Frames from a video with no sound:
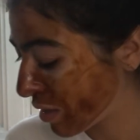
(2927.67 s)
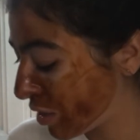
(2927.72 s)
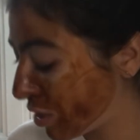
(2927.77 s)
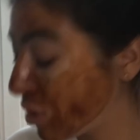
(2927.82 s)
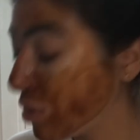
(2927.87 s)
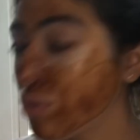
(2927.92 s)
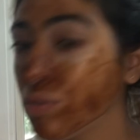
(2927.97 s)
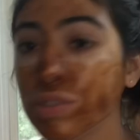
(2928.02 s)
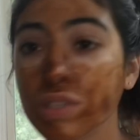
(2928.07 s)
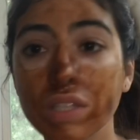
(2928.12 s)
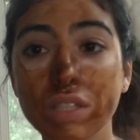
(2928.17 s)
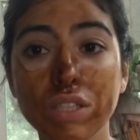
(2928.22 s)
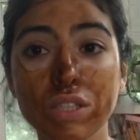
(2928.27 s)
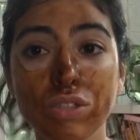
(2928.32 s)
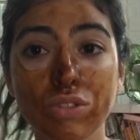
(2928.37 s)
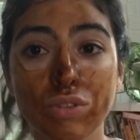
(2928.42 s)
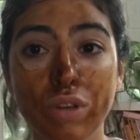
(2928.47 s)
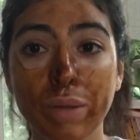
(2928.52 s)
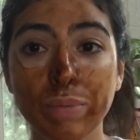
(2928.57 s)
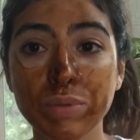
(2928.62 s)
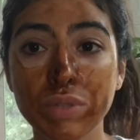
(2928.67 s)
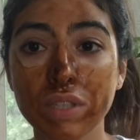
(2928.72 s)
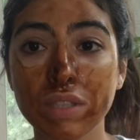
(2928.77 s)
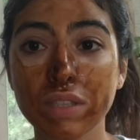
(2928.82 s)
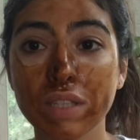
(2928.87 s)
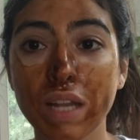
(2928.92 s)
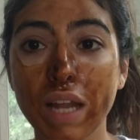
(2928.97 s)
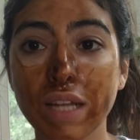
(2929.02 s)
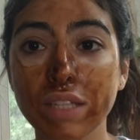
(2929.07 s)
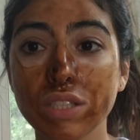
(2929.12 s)
use the
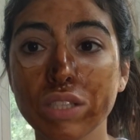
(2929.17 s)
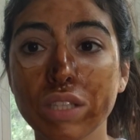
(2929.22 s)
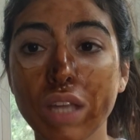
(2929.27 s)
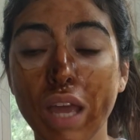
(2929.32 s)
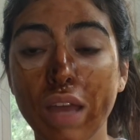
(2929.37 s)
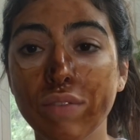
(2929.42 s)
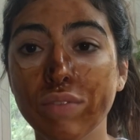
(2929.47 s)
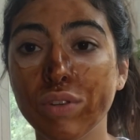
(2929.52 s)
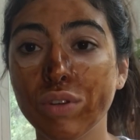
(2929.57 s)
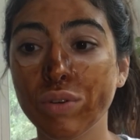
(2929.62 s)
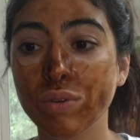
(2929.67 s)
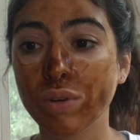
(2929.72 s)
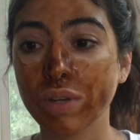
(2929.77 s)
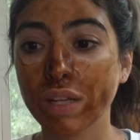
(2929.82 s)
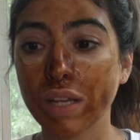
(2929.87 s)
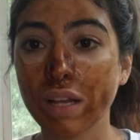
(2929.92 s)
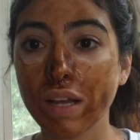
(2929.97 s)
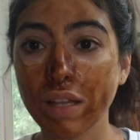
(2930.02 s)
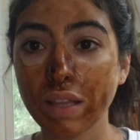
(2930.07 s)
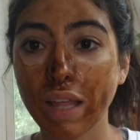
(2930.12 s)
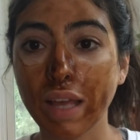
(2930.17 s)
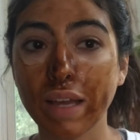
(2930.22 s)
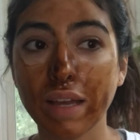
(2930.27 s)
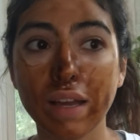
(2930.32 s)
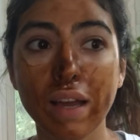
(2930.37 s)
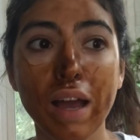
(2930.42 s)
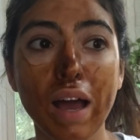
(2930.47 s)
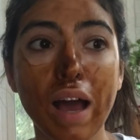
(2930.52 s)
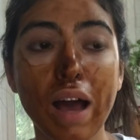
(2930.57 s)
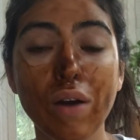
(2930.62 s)
descriptions that I just gave you and like
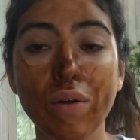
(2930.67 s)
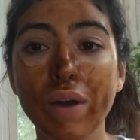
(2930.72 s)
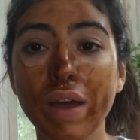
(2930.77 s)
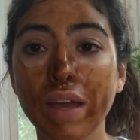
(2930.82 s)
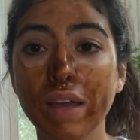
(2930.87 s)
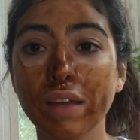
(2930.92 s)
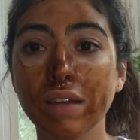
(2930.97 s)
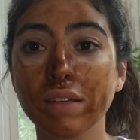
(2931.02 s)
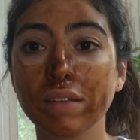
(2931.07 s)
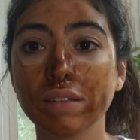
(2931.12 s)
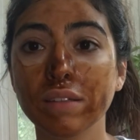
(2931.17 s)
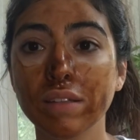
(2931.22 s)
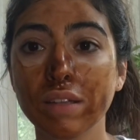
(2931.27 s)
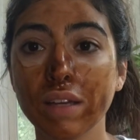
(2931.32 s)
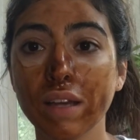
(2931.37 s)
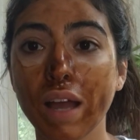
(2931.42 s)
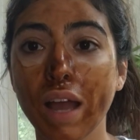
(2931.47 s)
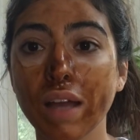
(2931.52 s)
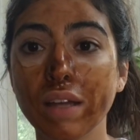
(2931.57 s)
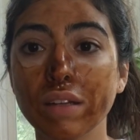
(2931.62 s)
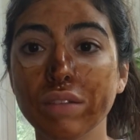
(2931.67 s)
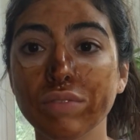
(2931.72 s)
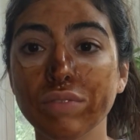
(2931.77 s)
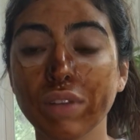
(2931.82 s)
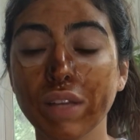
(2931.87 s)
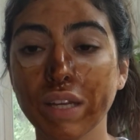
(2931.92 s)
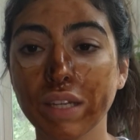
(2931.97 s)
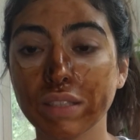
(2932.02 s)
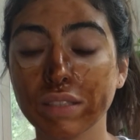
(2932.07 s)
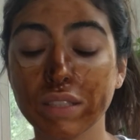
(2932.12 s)
how I kind of
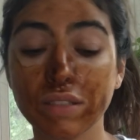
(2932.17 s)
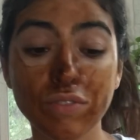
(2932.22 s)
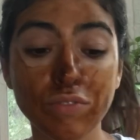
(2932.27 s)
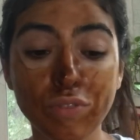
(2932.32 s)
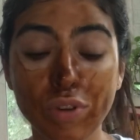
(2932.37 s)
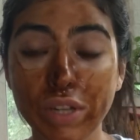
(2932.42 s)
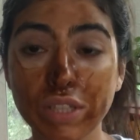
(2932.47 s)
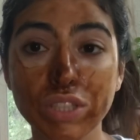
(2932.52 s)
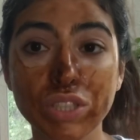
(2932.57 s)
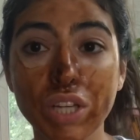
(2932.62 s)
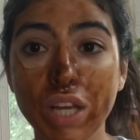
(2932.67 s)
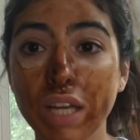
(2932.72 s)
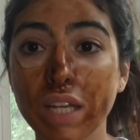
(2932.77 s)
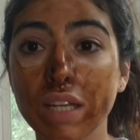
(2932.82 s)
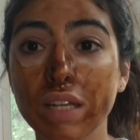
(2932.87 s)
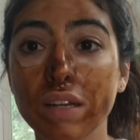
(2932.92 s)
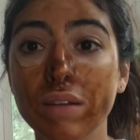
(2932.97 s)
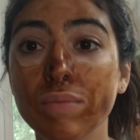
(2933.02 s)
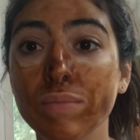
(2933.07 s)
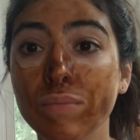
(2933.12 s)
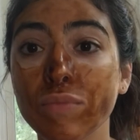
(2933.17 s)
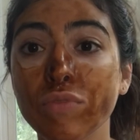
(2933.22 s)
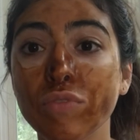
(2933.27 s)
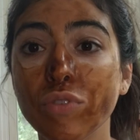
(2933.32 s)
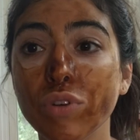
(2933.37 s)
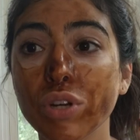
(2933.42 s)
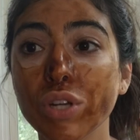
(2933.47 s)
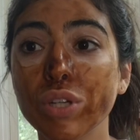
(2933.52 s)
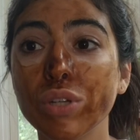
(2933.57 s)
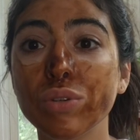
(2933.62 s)
like differentiated them
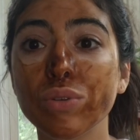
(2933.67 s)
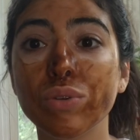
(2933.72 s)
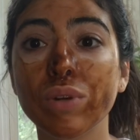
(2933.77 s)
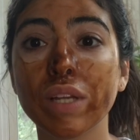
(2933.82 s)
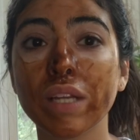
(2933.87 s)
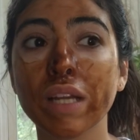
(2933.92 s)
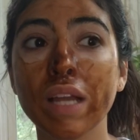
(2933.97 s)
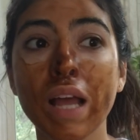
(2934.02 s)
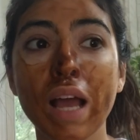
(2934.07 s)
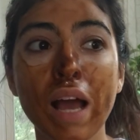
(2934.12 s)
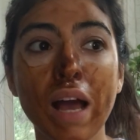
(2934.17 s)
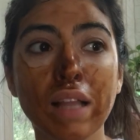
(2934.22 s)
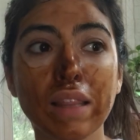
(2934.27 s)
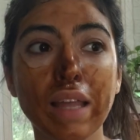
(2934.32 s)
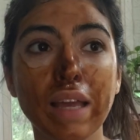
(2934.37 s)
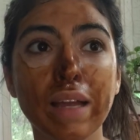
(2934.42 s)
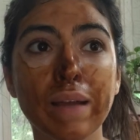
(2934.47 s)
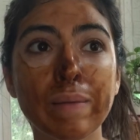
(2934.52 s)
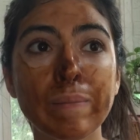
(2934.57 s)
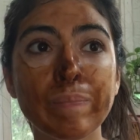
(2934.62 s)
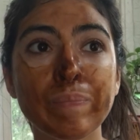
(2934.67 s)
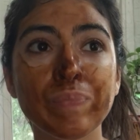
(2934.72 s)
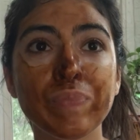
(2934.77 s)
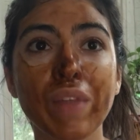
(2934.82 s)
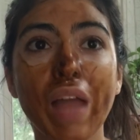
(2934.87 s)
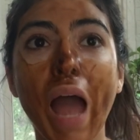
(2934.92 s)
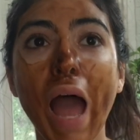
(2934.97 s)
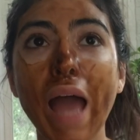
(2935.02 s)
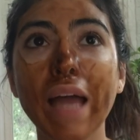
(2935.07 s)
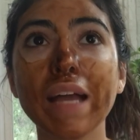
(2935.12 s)
for you. And like
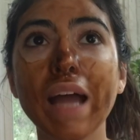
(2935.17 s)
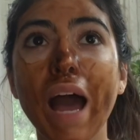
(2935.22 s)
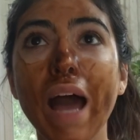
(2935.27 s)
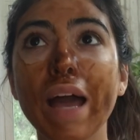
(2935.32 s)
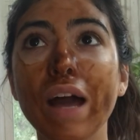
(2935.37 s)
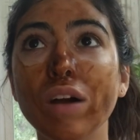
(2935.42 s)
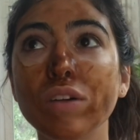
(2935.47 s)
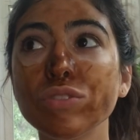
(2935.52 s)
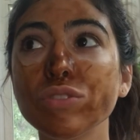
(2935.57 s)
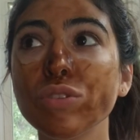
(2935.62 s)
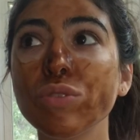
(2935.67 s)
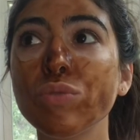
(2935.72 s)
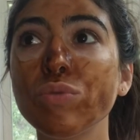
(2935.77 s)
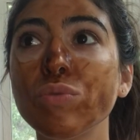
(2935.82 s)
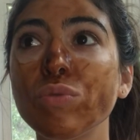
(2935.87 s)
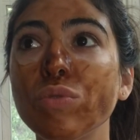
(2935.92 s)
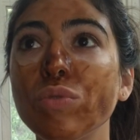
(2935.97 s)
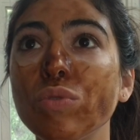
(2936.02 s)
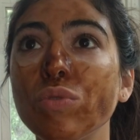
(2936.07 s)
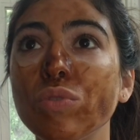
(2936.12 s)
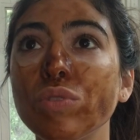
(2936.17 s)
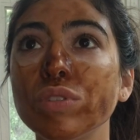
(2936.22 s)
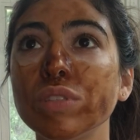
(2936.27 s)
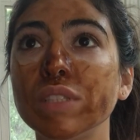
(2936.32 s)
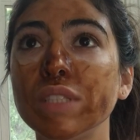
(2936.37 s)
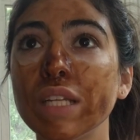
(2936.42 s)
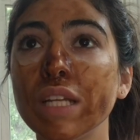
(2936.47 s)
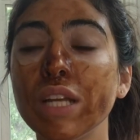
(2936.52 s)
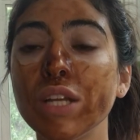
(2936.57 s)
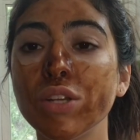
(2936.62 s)
I also
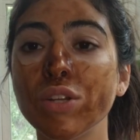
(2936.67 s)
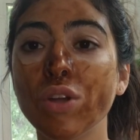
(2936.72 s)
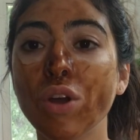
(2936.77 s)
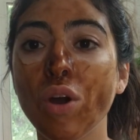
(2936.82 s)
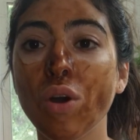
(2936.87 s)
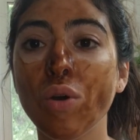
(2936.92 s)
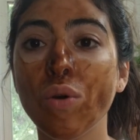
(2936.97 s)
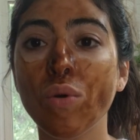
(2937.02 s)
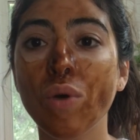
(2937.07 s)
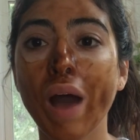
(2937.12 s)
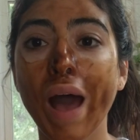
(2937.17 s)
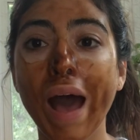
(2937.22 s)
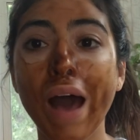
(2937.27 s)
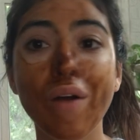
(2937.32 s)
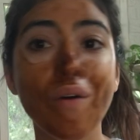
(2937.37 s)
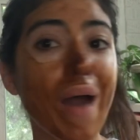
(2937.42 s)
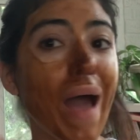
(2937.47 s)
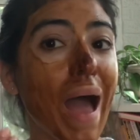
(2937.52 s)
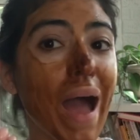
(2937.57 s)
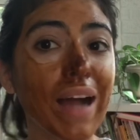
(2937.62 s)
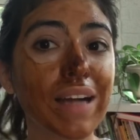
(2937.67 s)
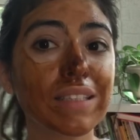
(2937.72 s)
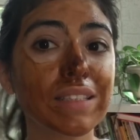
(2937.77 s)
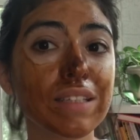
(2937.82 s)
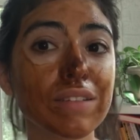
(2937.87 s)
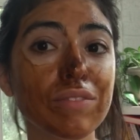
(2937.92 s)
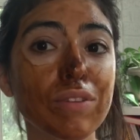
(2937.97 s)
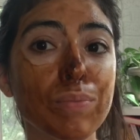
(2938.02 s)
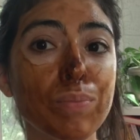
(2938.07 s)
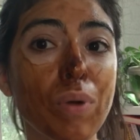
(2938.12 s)
didn't know how
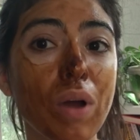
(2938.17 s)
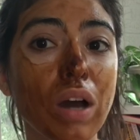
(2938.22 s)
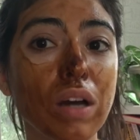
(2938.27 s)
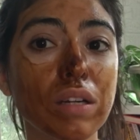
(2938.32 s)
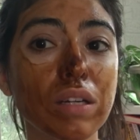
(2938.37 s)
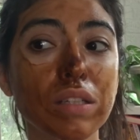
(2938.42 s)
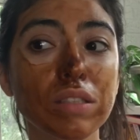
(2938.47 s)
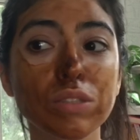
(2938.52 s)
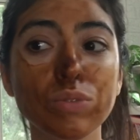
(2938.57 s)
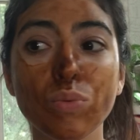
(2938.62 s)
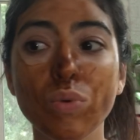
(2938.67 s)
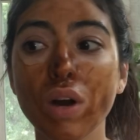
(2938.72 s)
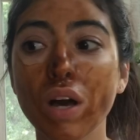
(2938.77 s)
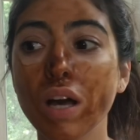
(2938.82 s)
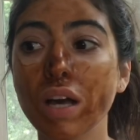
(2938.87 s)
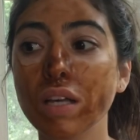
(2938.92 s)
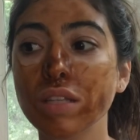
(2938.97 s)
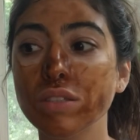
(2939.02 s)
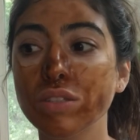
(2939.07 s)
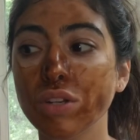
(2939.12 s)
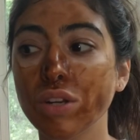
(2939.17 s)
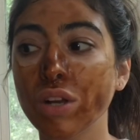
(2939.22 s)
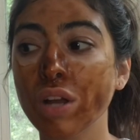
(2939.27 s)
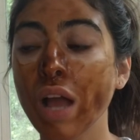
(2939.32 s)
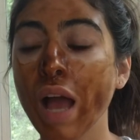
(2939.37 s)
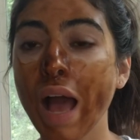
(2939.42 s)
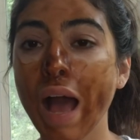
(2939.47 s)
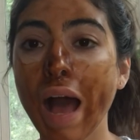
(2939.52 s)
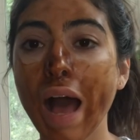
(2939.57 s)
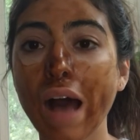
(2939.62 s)
active a product was or
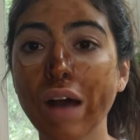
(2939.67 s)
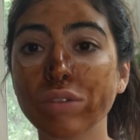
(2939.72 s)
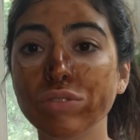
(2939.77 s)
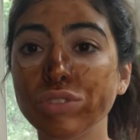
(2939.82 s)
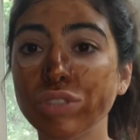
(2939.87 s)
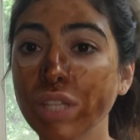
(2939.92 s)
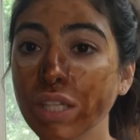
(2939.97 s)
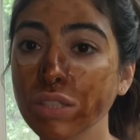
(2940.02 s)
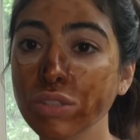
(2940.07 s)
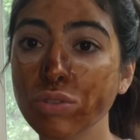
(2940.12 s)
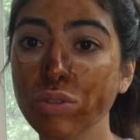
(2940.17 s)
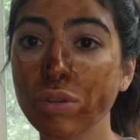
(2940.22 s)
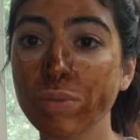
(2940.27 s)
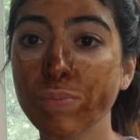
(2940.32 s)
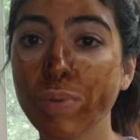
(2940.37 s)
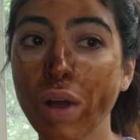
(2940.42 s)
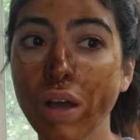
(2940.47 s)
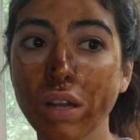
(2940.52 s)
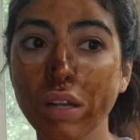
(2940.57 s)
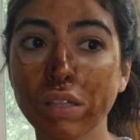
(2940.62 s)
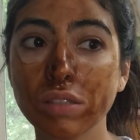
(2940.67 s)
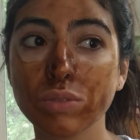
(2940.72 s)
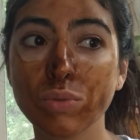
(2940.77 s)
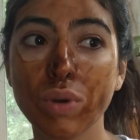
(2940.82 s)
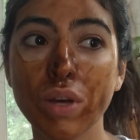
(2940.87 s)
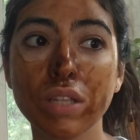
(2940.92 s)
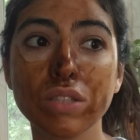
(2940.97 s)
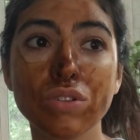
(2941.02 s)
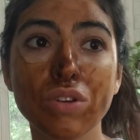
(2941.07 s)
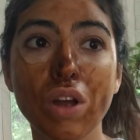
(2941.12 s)
how gentle a product
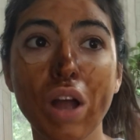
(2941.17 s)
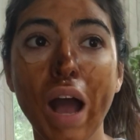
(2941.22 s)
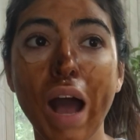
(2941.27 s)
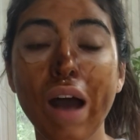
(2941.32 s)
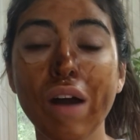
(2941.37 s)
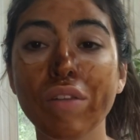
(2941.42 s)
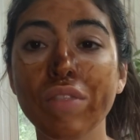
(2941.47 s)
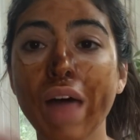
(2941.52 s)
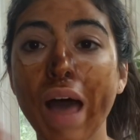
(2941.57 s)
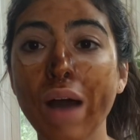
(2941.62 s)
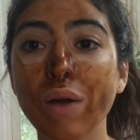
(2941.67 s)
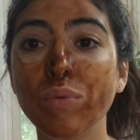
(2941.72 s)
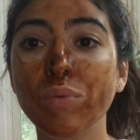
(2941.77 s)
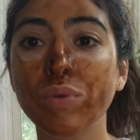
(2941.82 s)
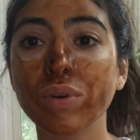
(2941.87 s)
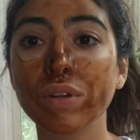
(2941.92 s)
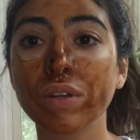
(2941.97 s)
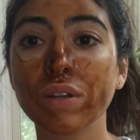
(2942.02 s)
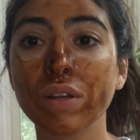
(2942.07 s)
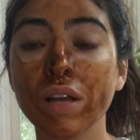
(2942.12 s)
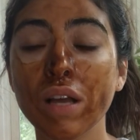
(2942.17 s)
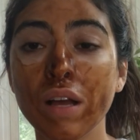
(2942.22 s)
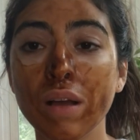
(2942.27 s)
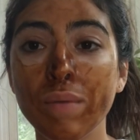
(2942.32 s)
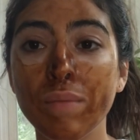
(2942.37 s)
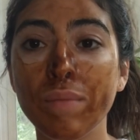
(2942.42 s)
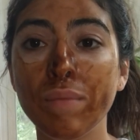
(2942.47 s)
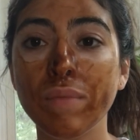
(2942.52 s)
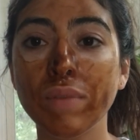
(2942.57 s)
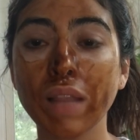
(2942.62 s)
was or how that would
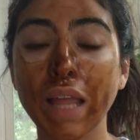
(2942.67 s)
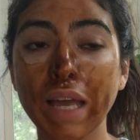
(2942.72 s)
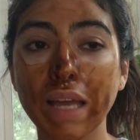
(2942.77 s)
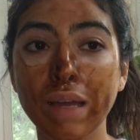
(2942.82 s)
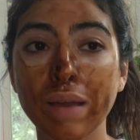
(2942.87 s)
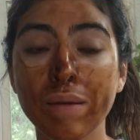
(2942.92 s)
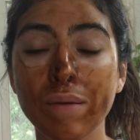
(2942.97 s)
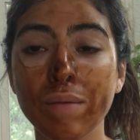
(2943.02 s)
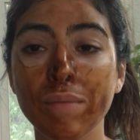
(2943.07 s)
like